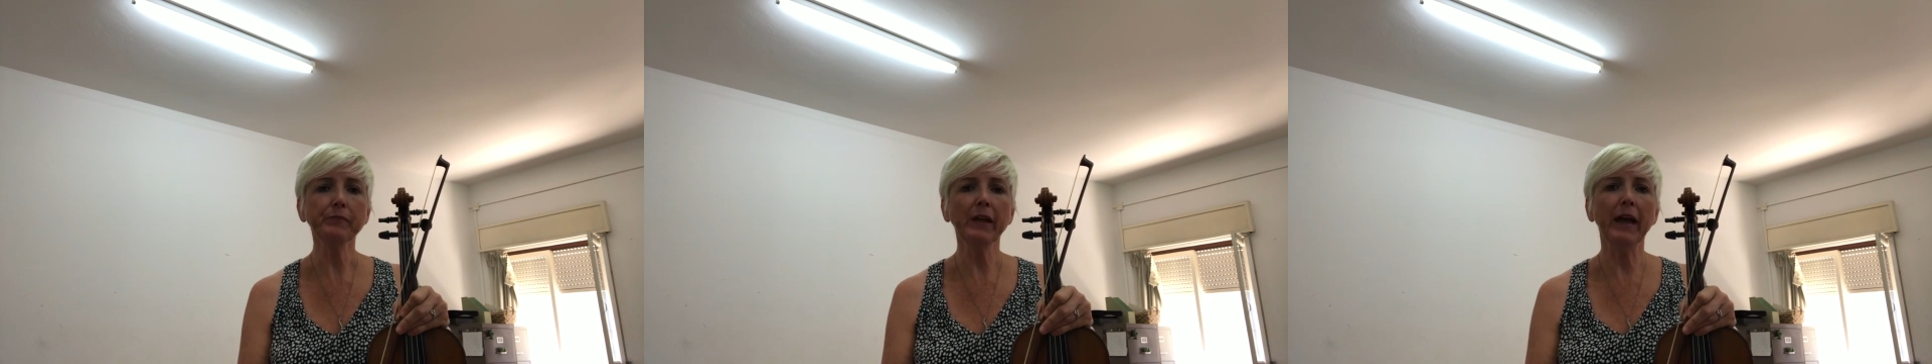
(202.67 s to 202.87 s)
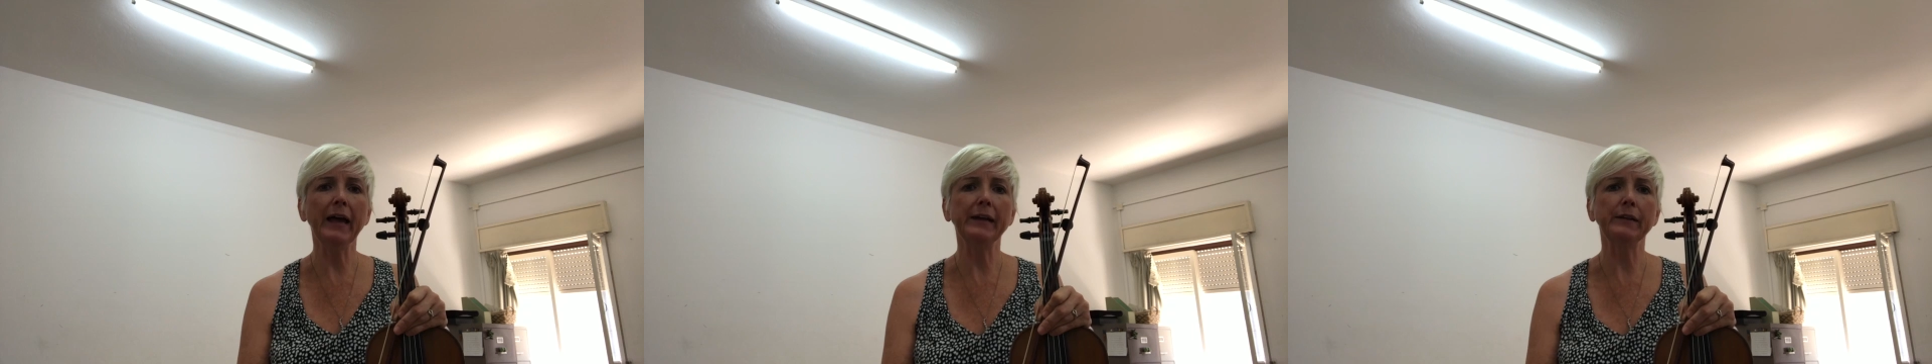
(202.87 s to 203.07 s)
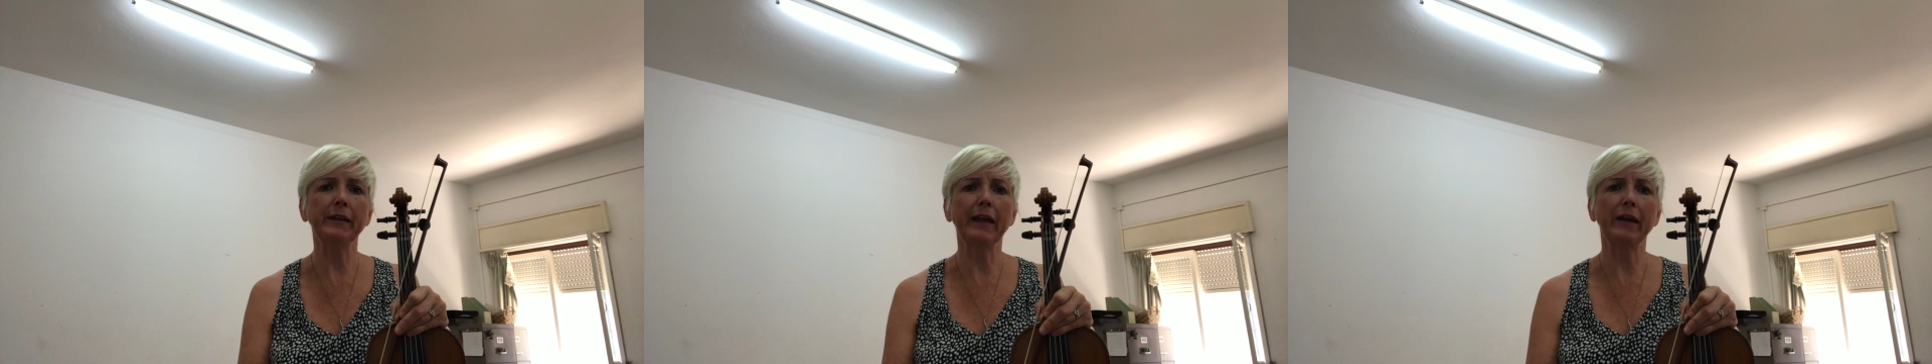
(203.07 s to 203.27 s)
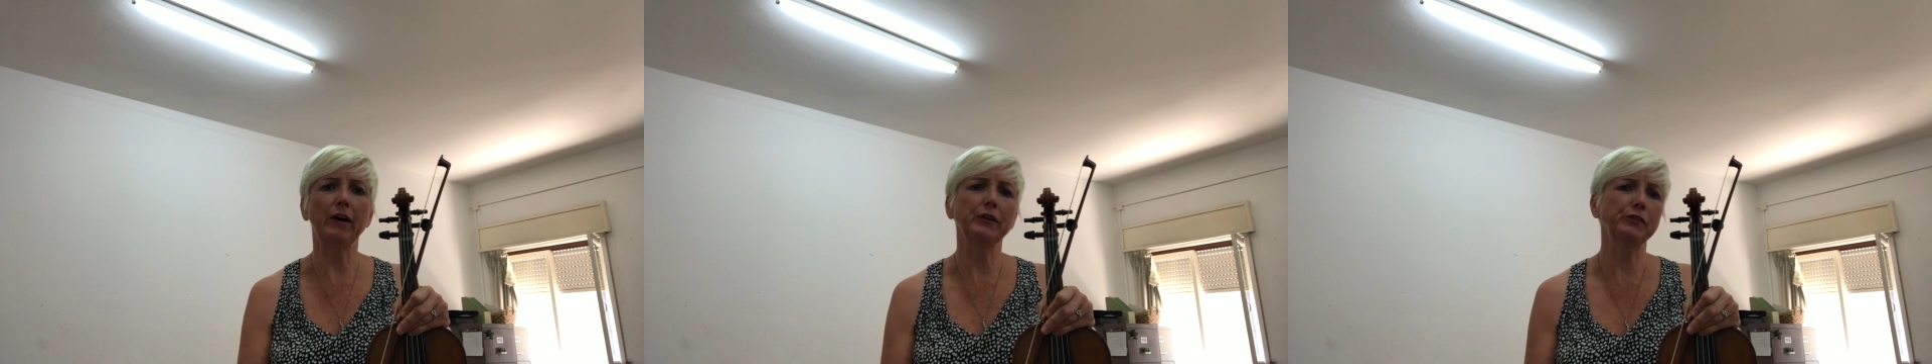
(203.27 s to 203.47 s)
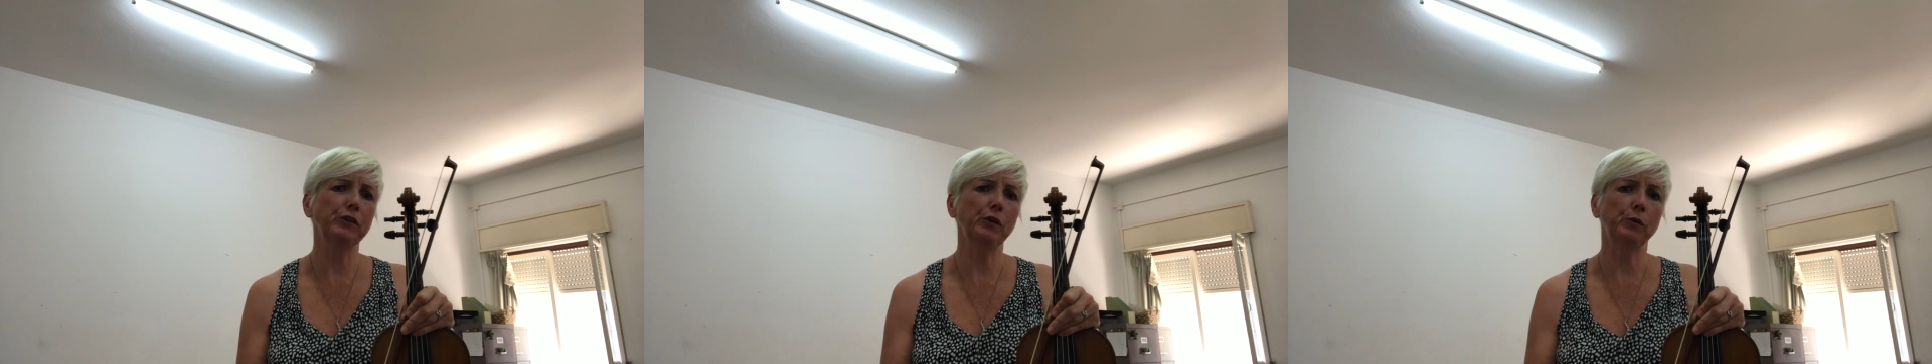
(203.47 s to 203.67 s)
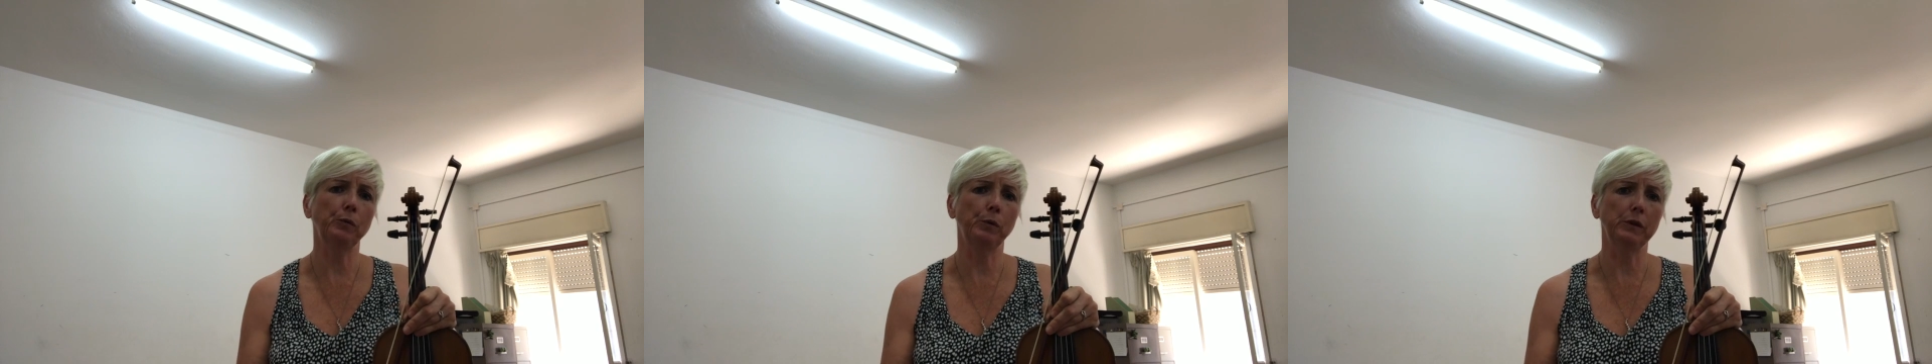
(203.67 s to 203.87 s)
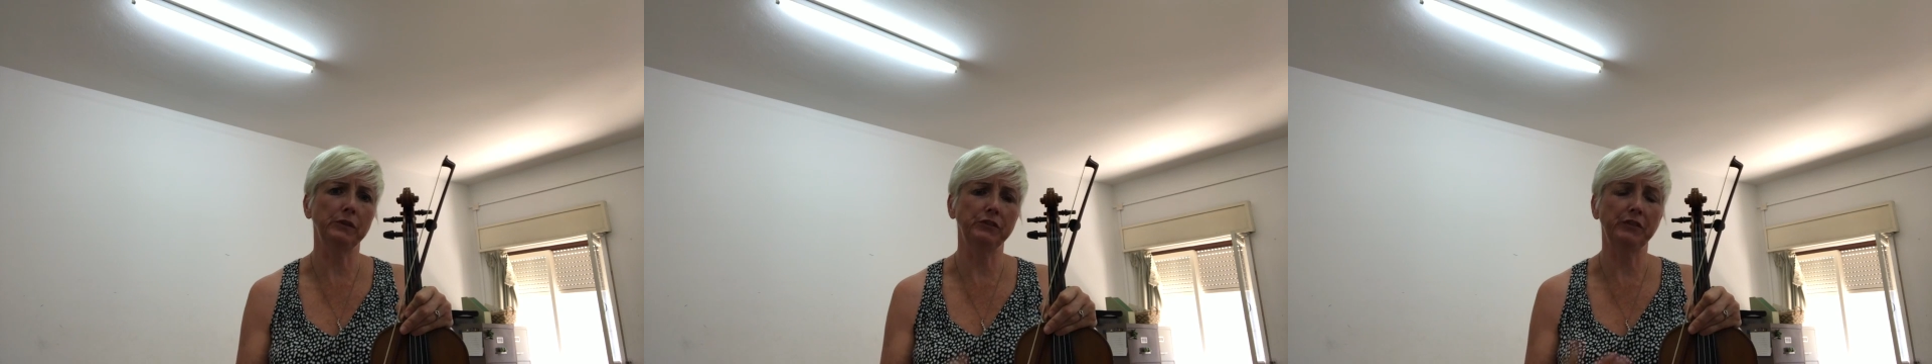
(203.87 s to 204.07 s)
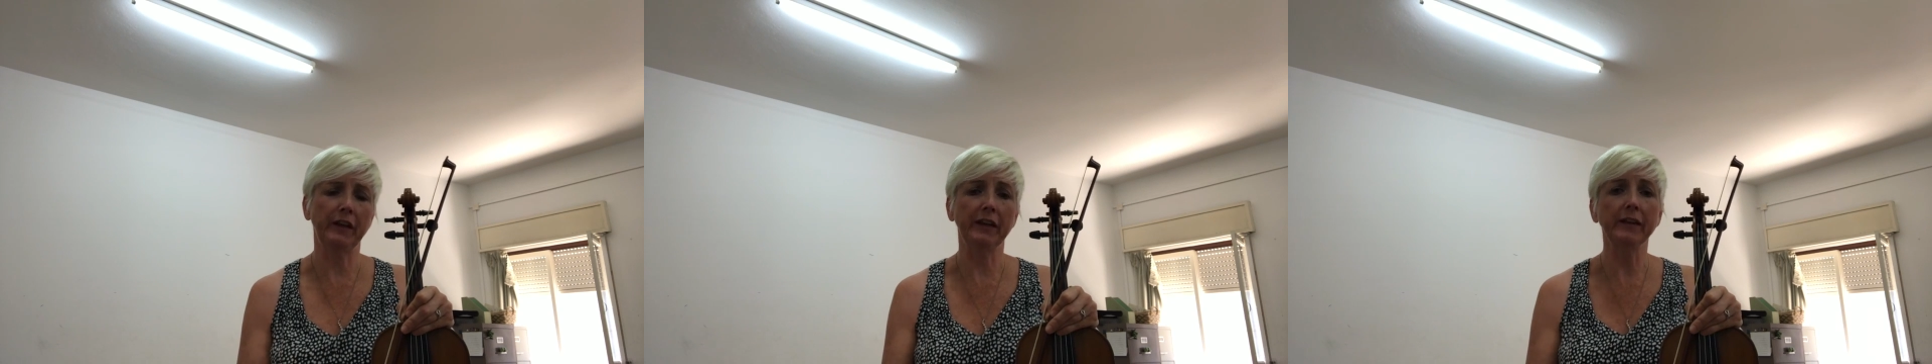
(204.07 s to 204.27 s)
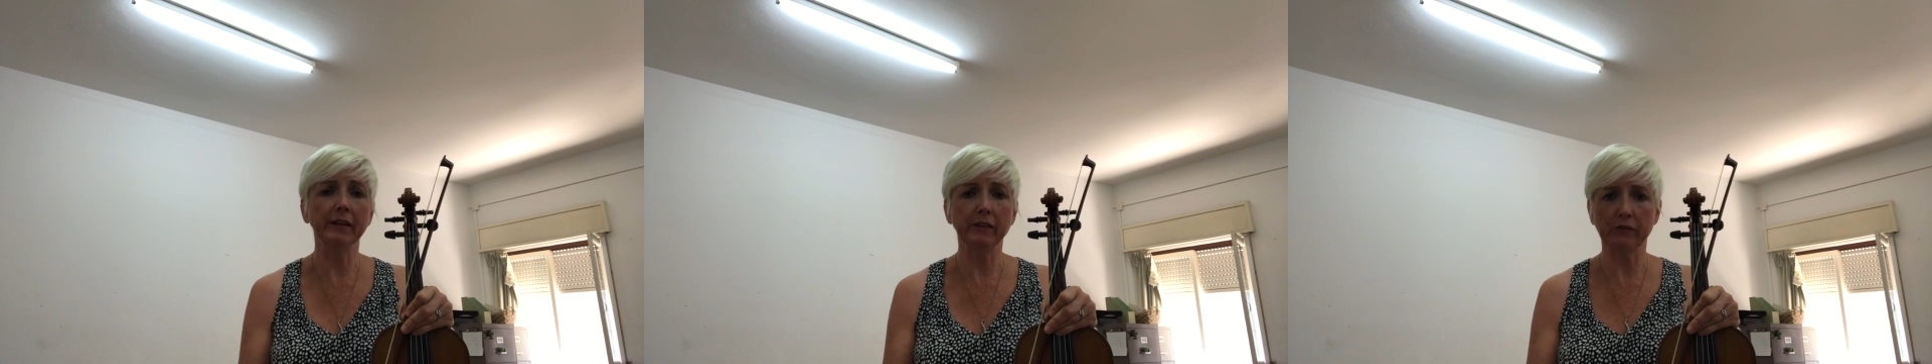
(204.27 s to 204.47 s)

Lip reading: and they also were staying